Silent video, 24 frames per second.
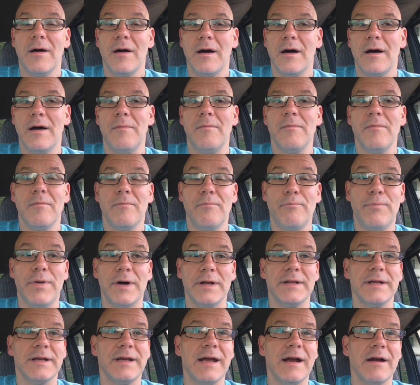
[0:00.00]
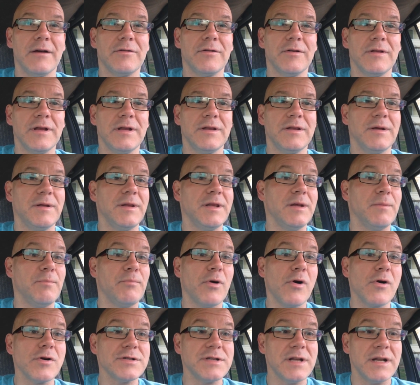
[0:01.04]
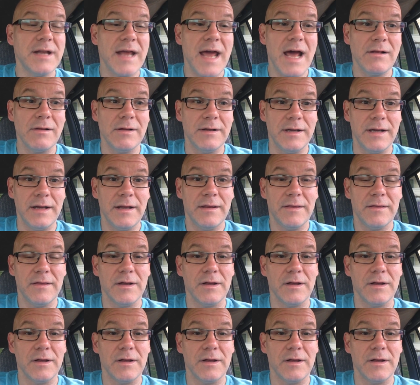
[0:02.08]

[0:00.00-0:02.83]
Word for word: Um, but the character, the, the, the, personality,